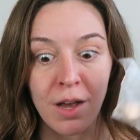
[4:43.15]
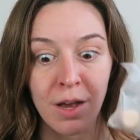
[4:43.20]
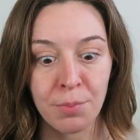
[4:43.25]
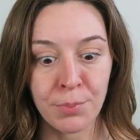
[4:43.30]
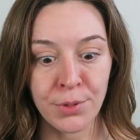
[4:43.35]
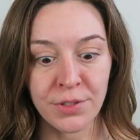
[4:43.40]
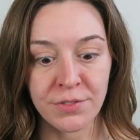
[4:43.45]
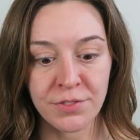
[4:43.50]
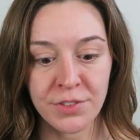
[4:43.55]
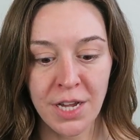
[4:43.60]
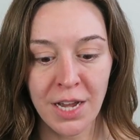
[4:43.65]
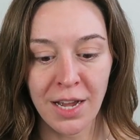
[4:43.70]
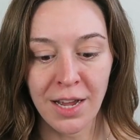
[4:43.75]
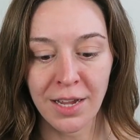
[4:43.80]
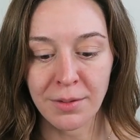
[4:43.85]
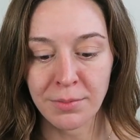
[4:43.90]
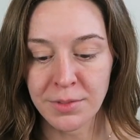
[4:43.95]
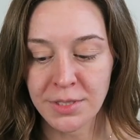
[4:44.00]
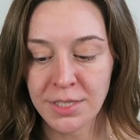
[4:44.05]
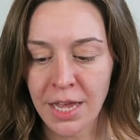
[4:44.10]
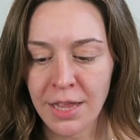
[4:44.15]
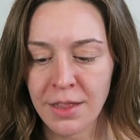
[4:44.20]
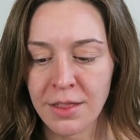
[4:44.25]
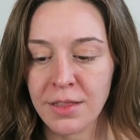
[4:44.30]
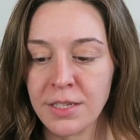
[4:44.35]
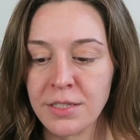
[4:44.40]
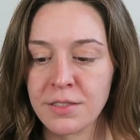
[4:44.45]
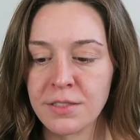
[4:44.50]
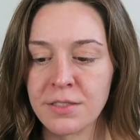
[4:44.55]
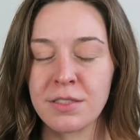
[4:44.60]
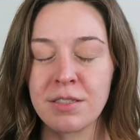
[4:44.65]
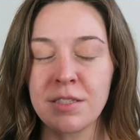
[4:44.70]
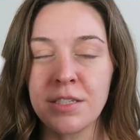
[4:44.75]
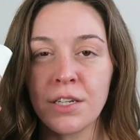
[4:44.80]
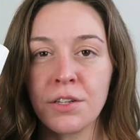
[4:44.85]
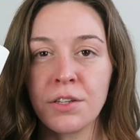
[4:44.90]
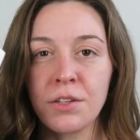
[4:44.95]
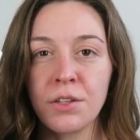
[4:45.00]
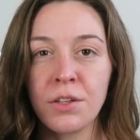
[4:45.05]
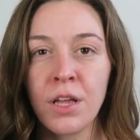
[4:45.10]
couple of times and this
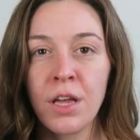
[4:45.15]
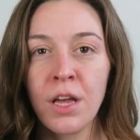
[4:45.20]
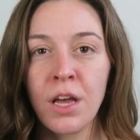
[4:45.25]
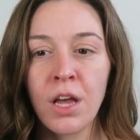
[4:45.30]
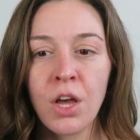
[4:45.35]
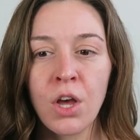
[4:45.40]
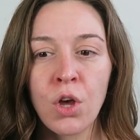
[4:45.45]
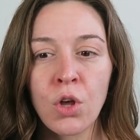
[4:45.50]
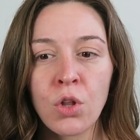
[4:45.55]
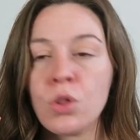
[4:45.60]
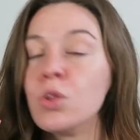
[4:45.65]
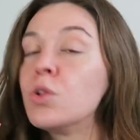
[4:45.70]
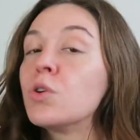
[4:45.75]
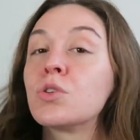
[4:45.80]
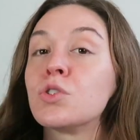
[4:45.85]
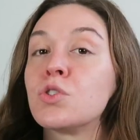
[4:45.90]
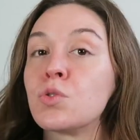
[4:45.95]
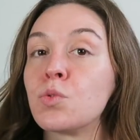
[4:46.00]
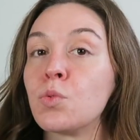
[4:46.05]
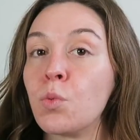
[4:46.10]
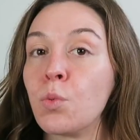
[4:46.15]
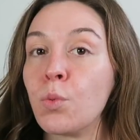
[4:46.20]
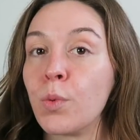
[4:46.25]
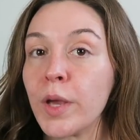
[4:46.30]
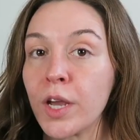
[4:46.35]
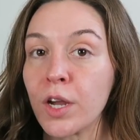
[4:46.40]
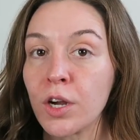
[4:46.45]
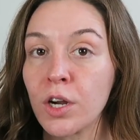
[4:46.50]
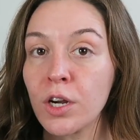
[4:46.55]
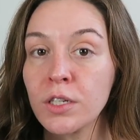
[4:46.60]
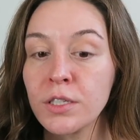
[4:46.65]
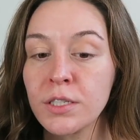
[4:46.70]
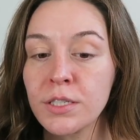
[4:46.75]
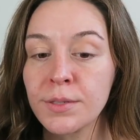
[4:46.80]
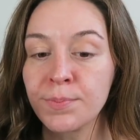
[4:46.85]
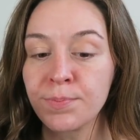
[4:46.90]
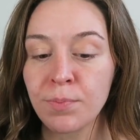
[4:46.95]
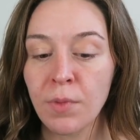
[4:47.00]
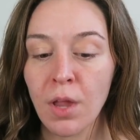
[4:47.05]
still looks weird